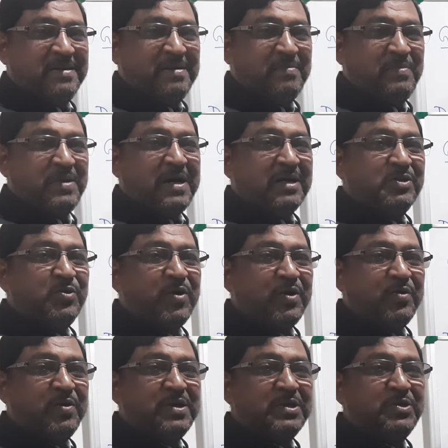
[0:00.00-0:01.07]
because you are
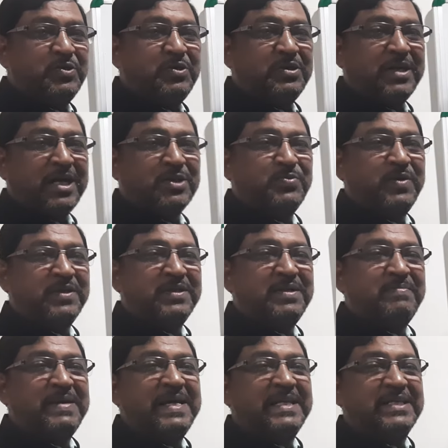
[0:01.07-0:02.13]
going to transfer the
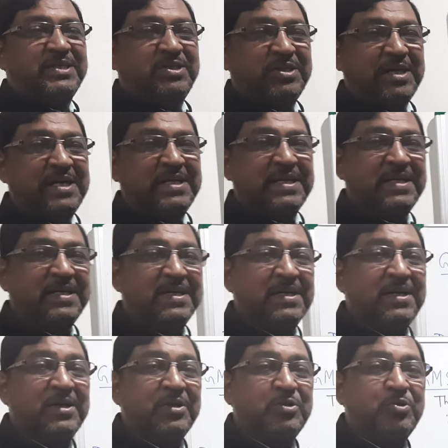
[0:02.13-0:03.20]
male sterility.
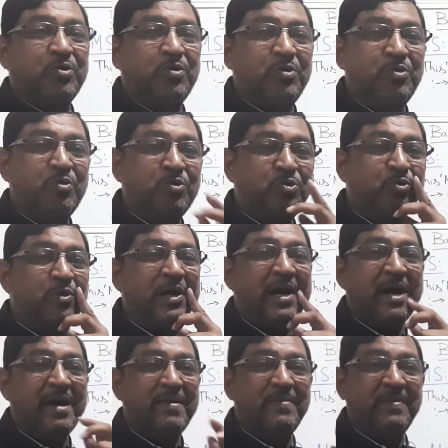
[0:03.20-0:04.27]
So you should
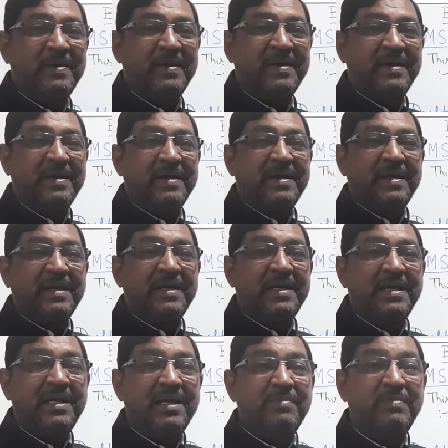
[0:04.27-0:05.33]
have
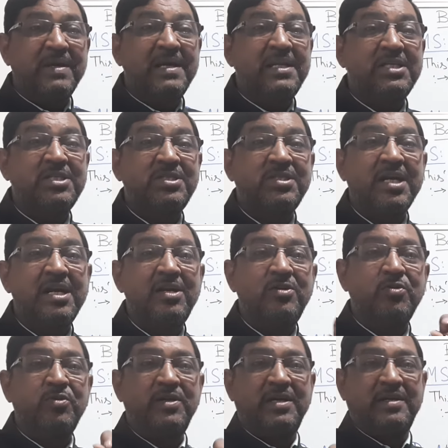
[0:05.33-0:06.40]
a male sterile
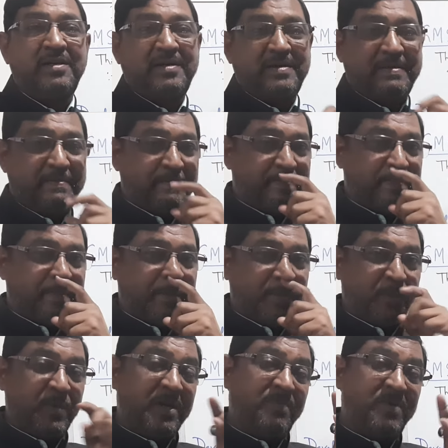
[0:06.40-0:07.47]
donor.
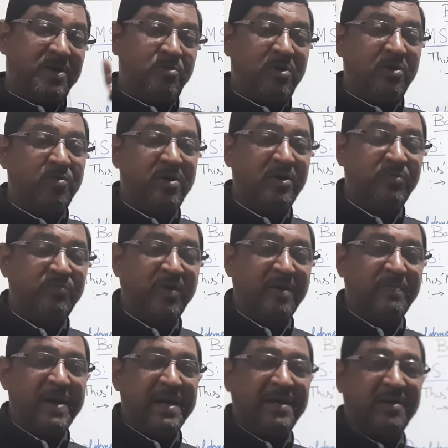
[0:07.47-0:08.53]
Whenever you are going for
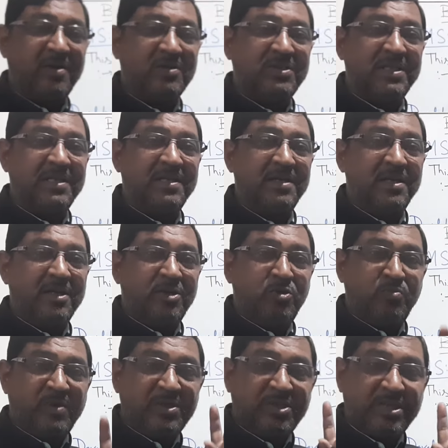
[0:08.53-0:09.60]
back crossing, you
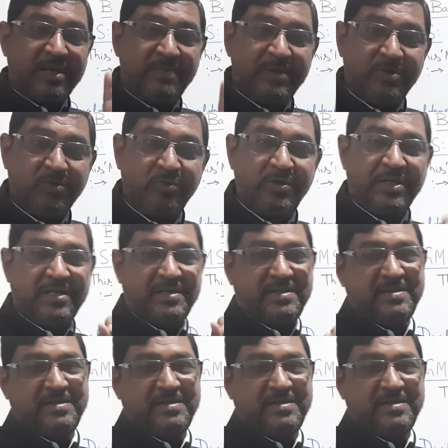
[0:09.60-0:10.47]
must have a donor